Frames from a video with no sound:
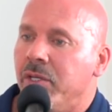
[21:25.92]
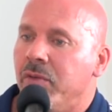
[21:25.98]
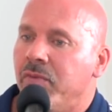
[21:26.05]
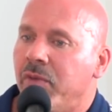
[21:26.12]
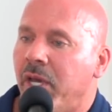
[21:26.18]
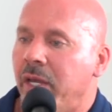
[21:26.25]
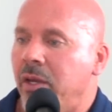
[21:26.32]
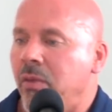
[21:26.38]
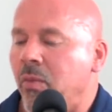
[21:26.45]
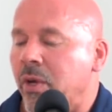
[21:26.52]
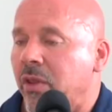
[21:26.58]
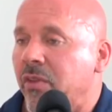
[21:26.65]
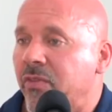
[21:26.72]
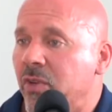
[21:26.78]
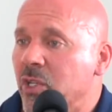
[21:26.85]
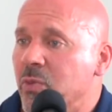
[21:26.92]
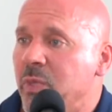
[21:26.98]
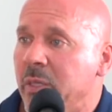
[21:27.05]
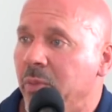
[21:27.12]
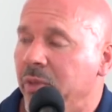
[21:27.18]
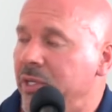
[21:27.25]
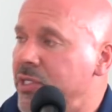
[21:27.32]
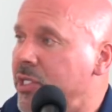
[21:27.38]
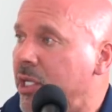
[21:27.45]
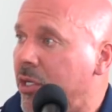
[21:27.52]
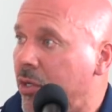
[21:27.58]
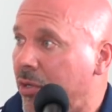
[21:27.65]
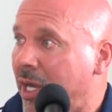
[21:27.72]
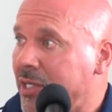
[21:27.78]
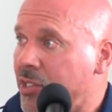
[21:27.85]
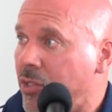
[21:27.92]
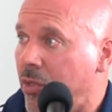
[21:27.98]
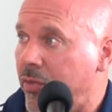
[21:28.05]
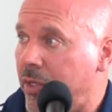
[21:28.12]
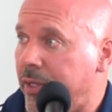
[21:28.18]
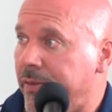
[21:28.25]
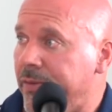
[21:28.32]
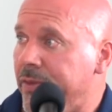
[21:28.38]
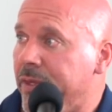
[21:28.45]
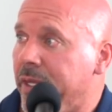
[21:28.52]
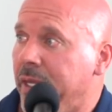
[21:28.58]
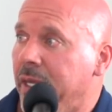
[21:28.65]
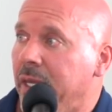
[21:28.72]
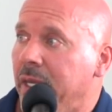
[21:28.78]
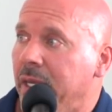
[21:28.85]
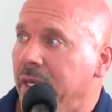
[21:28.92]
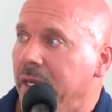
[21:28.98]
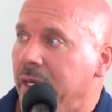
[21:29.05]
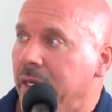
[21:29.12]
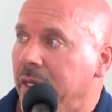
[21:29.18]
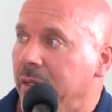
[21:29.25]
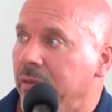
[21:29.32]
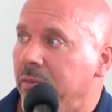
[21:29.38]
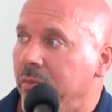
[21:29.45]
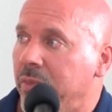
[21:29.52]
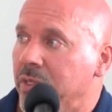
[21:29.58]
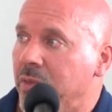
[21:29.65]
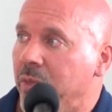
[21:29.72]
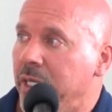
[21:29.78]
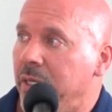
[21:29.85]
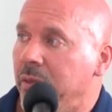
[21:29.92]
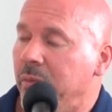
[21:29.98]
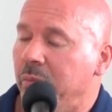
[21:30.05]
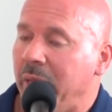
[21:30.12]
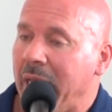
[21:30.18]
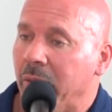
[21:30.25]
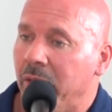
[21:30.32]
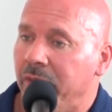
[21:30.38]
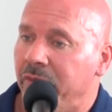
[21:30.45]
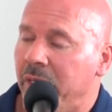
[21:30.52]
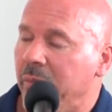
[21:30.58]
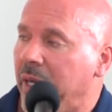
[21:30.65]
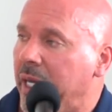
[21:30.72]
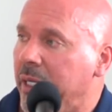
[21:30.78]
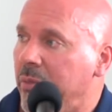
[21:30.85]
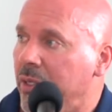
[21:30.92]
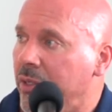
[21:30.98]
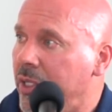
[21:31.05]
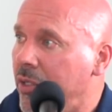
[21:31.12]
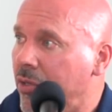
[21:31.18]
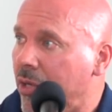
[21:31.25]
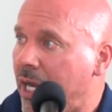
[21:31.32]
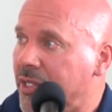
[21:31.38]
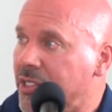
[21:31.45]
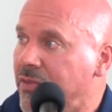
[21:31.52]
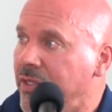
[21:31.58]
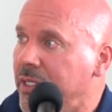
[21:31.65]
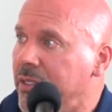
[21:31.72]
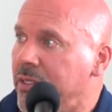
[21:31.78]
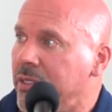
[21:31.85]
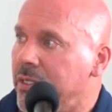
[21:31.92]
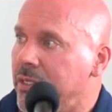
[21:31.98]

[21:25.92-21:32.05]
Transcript: You've done one of the first people that's done a crossover between powerlifting, bodybuilding, CrossFit.